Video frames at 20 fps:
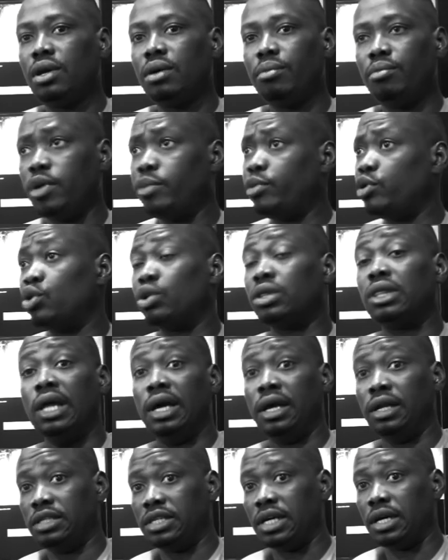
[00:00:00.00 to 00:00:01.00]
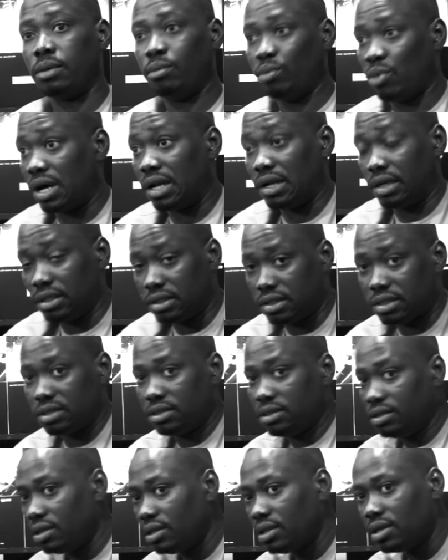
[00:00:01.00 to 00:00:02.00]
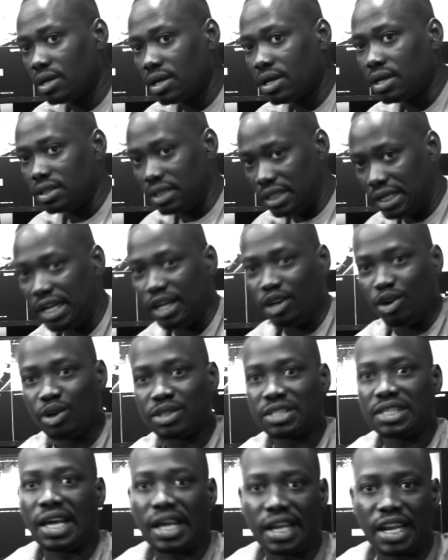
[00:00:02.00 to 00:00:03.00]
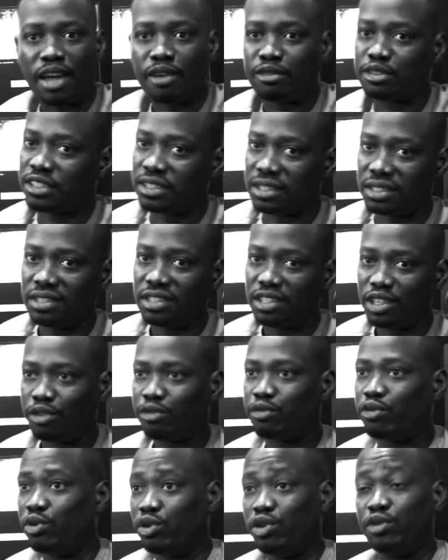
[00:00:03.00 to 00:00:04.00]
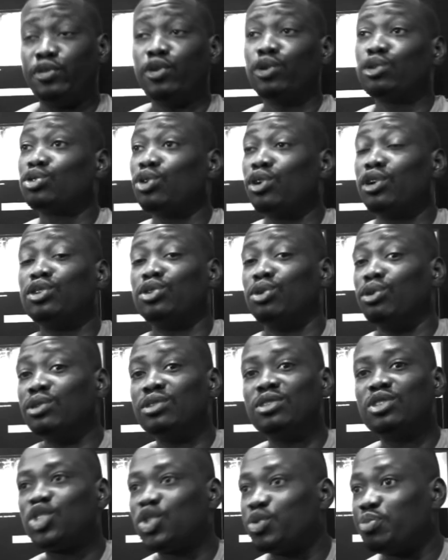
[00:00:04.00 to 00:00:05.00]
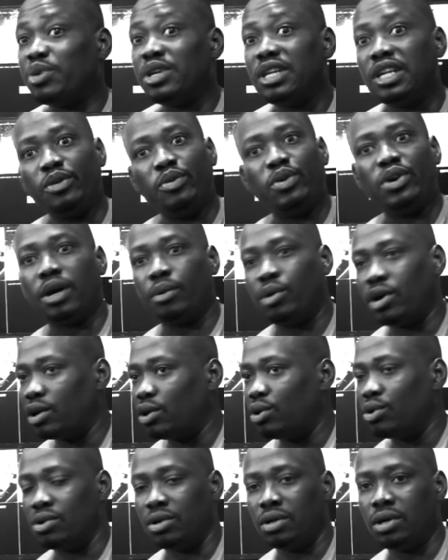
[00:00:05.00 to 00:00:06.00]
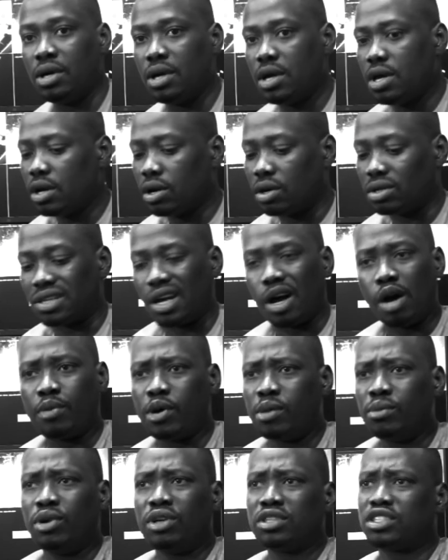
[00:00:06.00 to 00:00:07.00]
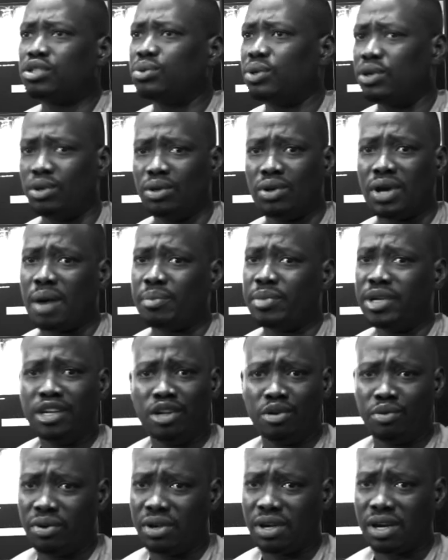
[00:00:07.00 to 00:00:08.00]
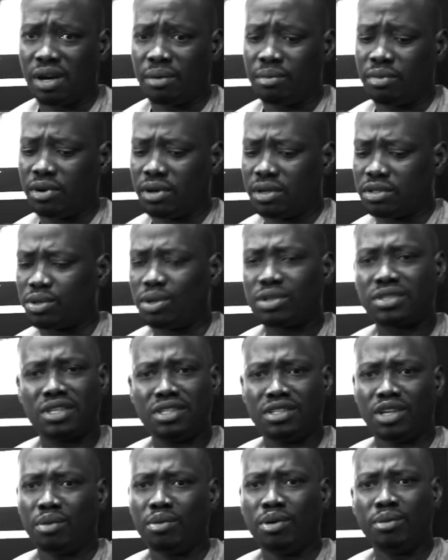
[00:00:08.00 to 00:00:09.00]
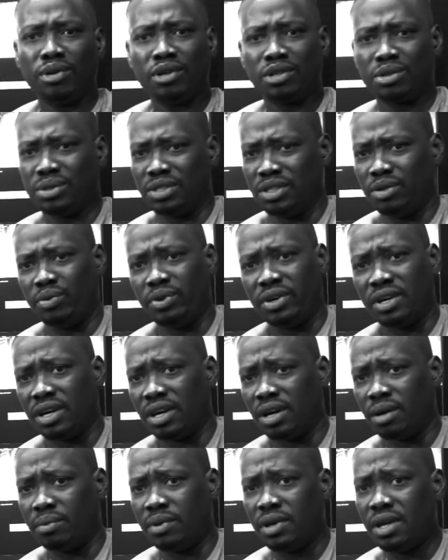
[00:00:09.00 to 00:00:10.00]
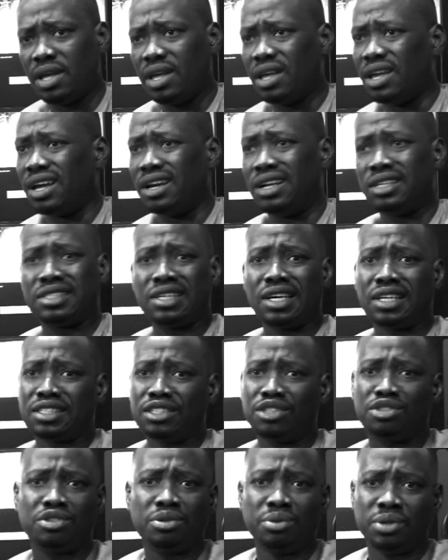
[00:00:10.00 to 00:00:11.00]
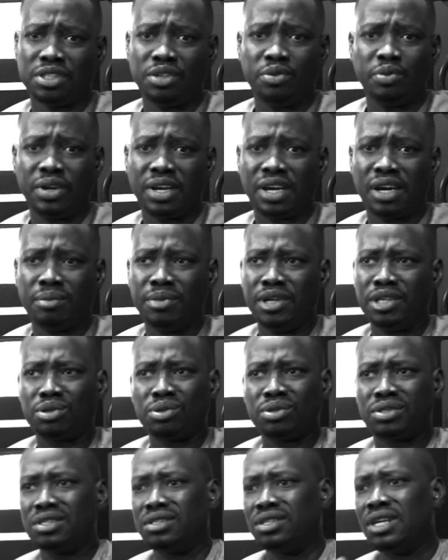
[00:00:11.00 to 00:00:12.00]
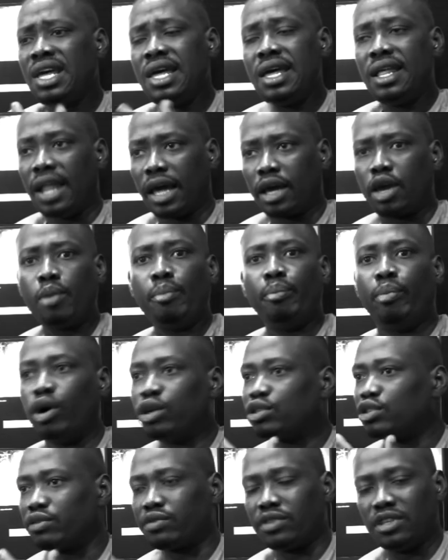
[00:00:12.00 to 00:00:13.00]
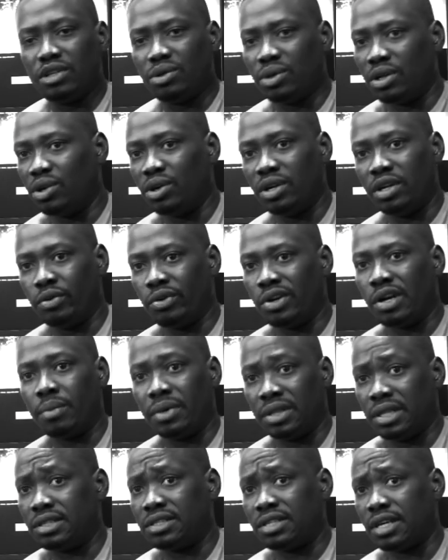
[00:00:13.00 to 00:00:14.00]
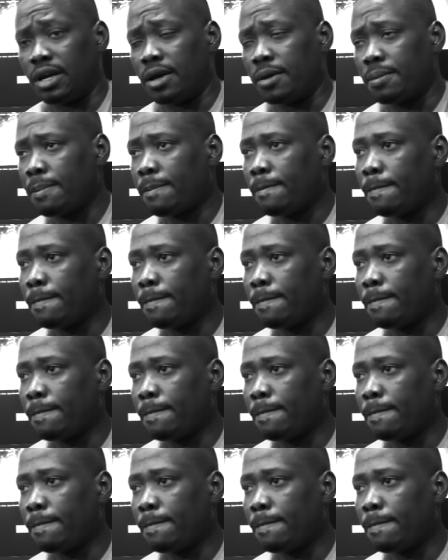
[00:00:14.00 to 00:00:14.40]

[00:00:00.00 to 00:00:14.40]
Maybe not in Ninja, but at least the Lagos nightlife scene. If your song is on spin in Rehab, you're gone. Because album launches were happening in Rehab. Suski's album launch was in Rehab. NSA Artistry was in Rehab. It was like a bunch of things were done in Rehab at the time.